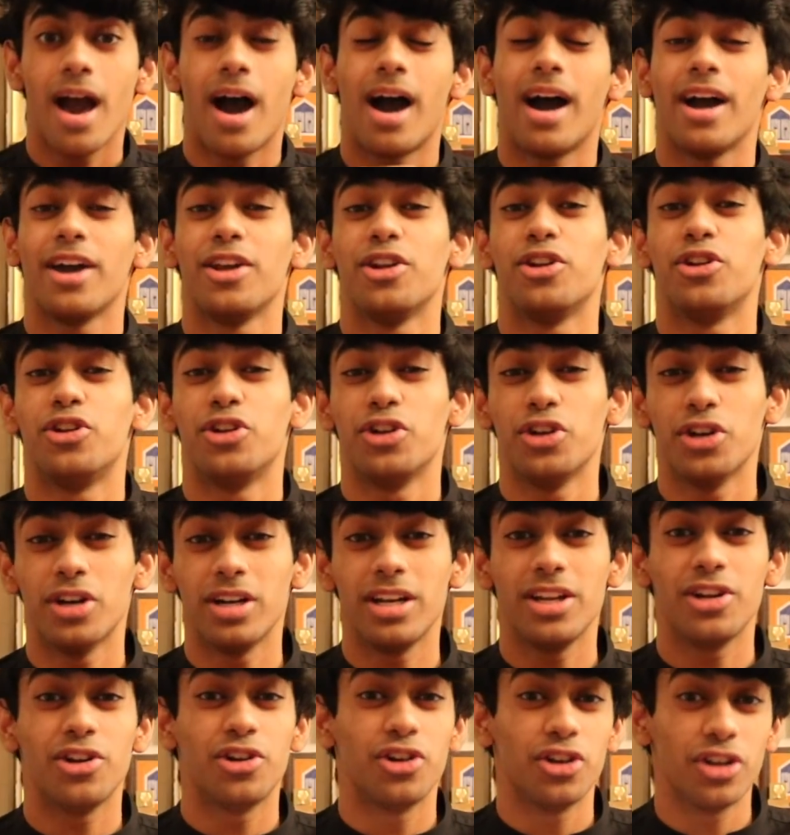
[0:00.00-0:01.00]
I
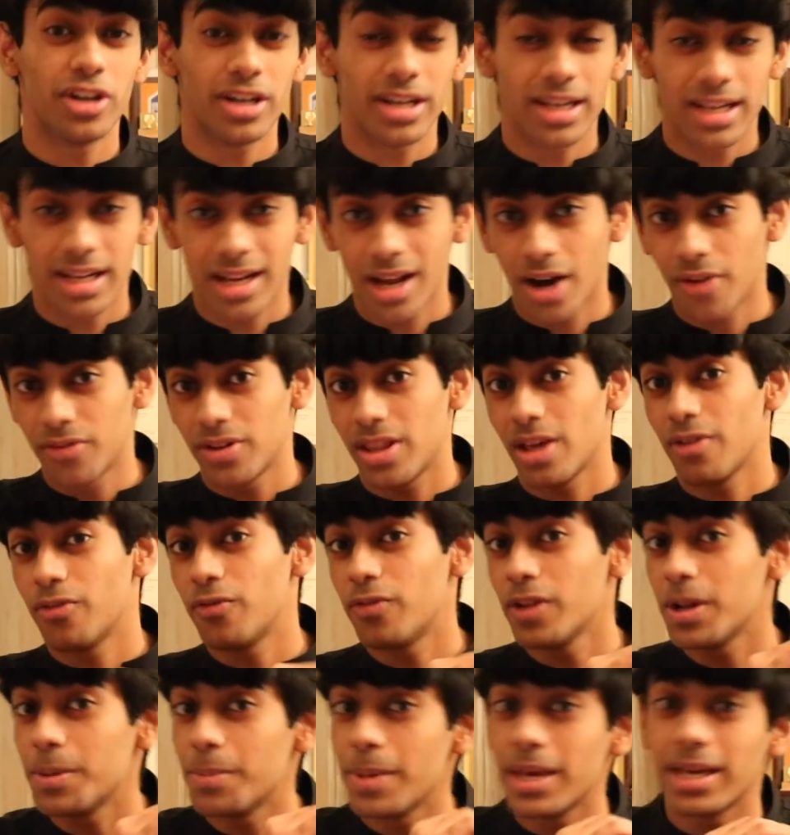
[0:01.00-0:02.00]
really, really loved their
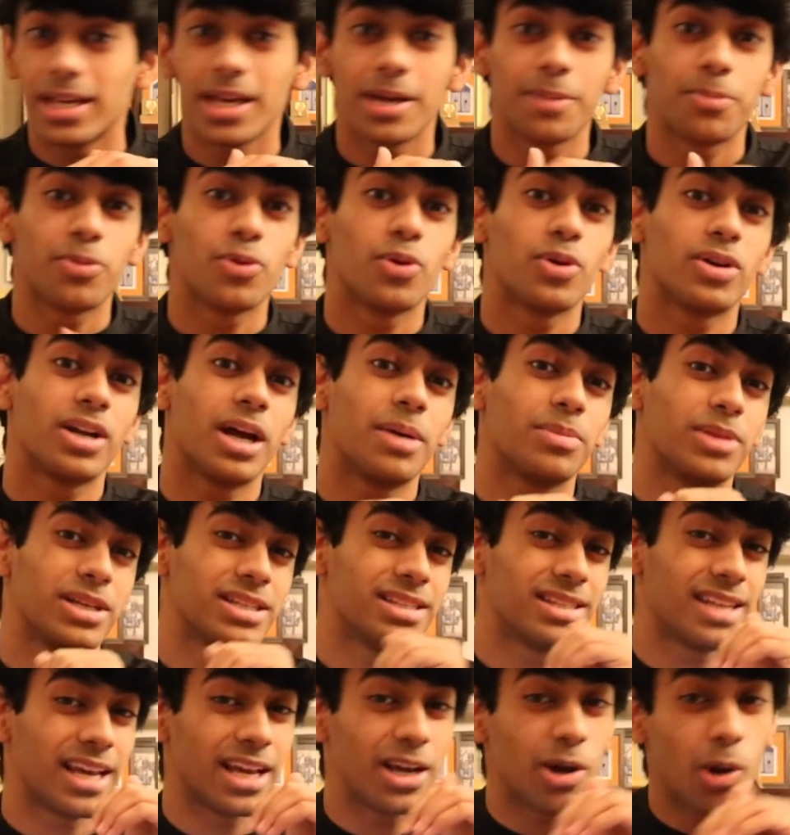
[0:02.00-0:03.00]
filmmaking program, their
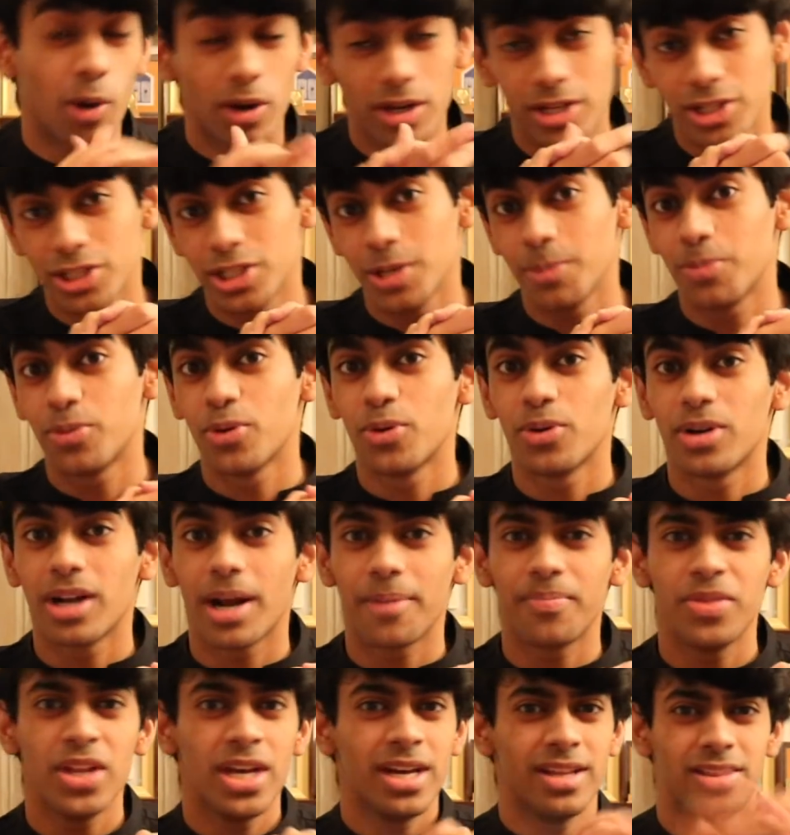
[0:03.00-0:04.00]
psychology
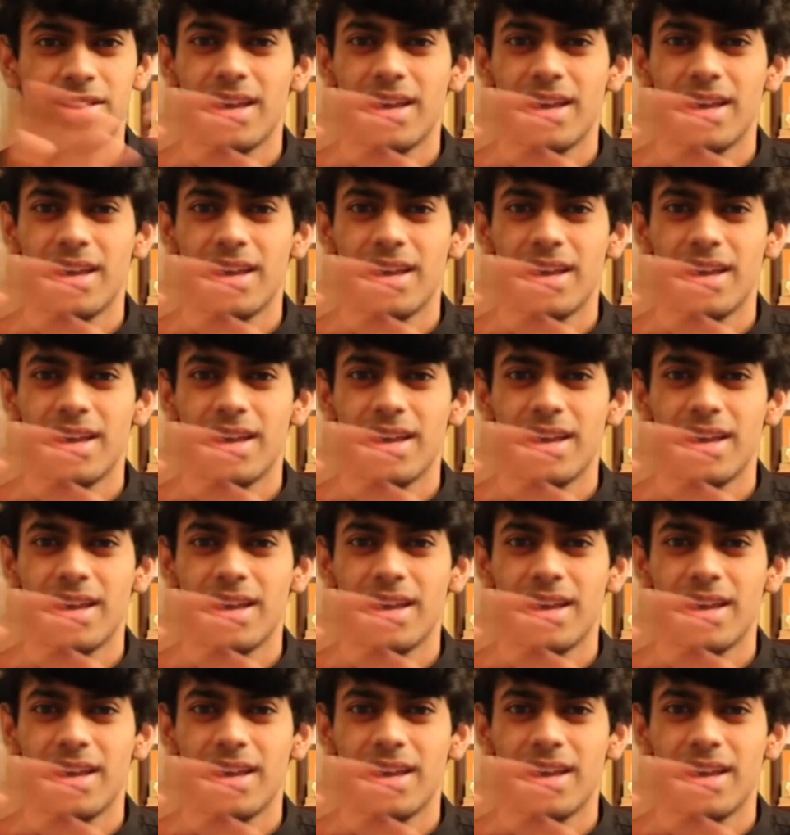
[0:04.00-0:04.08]
program.